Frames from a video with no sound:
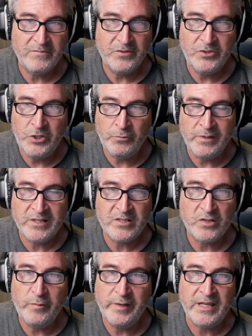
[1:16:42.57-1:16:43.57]
do it so
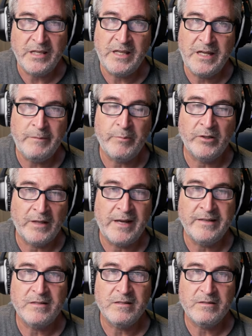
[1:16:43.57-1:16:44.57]
we can keep our
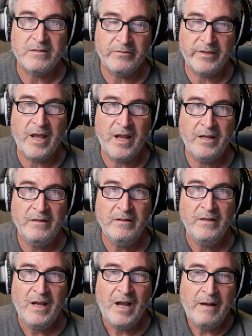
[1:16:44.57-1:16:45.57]
license. Okay.
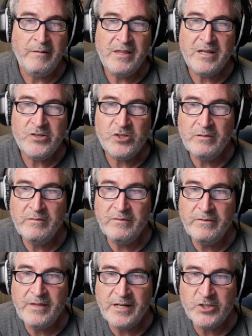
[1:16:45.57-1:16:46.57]
I mean, they should
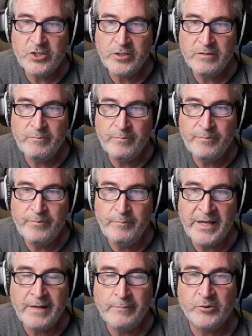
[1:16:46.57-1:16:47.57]

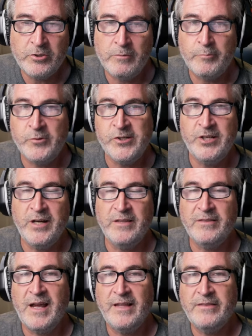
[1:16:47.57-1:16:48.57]
be able to appreciate
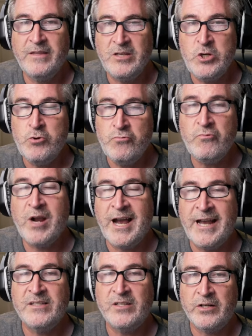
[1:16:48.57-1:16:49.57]
that you
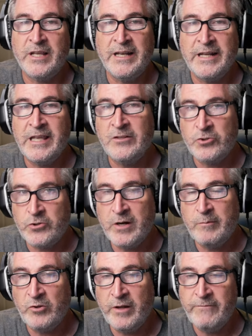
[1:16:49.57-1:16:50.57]
guys are going to get in
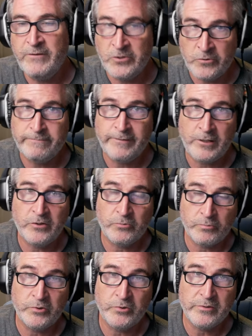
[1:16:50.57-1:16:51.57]
trouble if you don't follow the
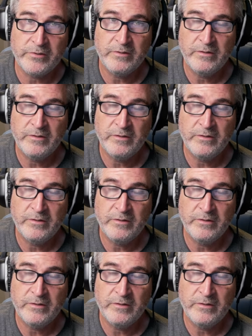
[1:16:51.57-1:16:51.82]
rules.